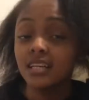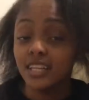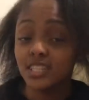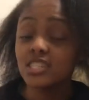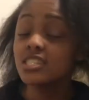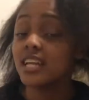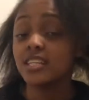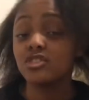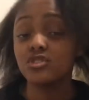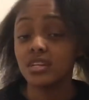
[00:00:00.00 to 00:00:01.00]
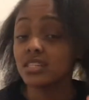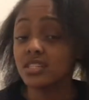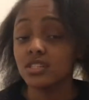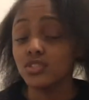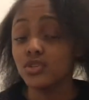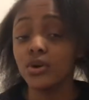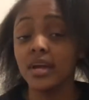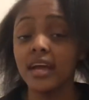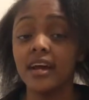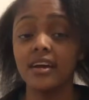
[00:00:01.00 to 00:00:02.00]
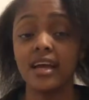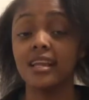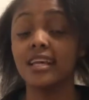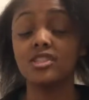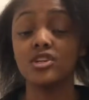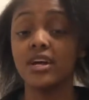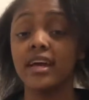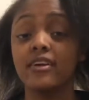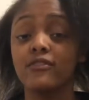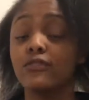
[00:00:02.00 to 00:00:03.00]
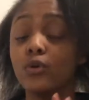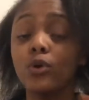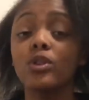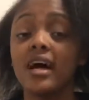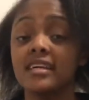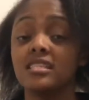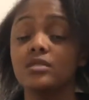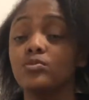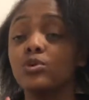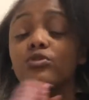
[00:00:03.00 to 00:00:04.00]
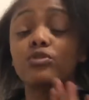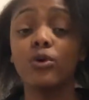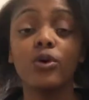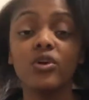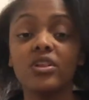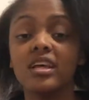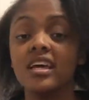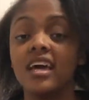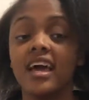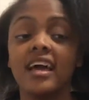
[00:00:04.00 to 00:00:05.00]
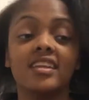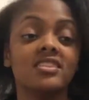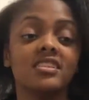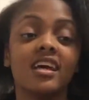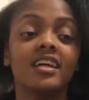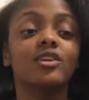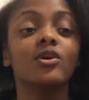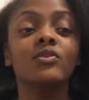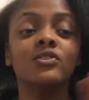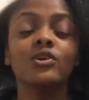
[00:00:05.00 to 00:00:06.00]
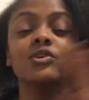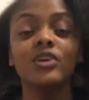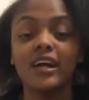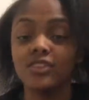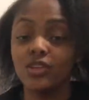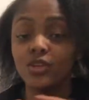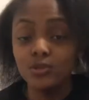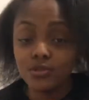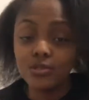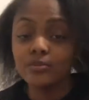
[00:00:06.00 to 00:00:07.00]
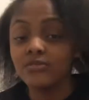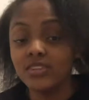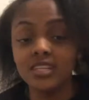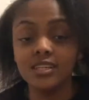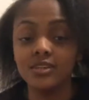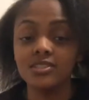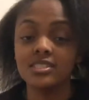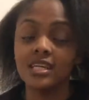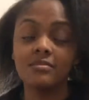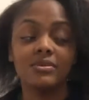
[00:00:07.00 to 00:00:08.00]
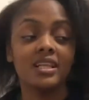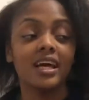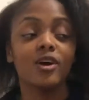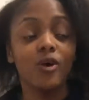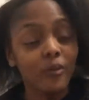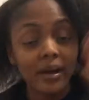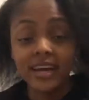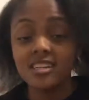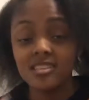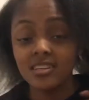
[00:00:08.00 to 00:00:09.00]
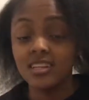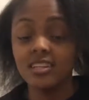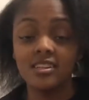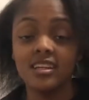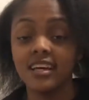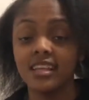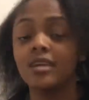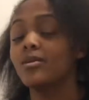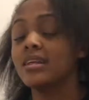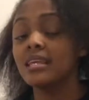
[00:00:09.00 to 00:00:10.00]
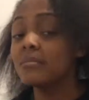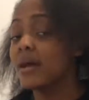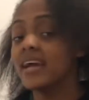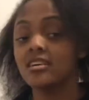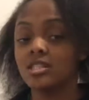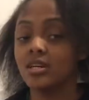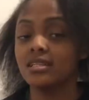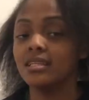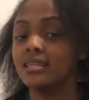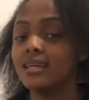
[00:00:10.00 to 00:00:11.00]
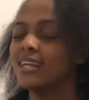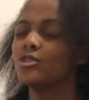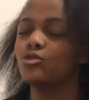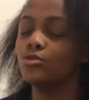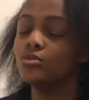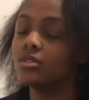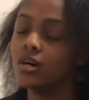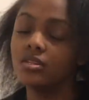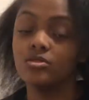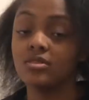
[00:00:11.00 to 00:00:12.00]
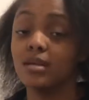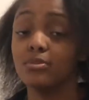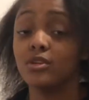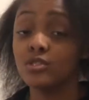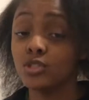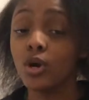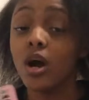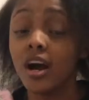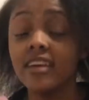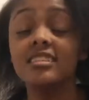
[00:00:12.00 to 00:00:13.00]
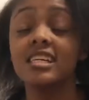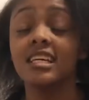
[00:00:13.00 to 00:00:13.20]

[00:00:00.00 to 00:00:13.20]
Just like stretch your hair and let your hair fall as it will fall, and don't look at the YouTube videos and be like, oh, my hair is gonna look like that, or I think my hair is longer than that. Do not do that, because your heart